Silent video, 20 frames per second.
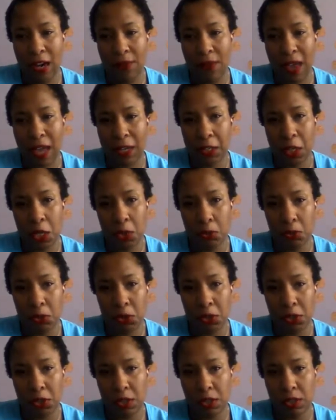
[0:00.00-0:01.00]
I've had
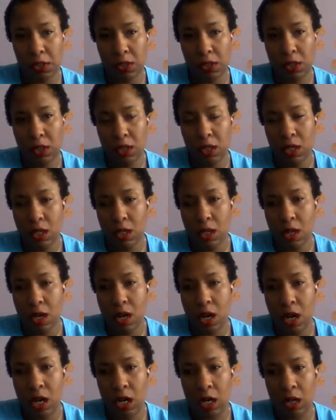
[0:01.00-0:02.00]
coaches
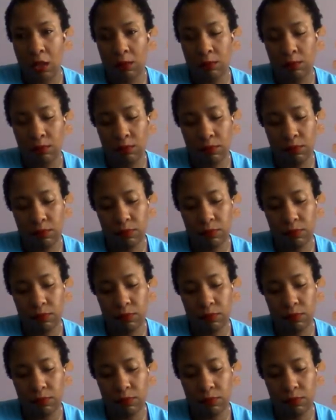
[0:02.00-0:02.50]
um,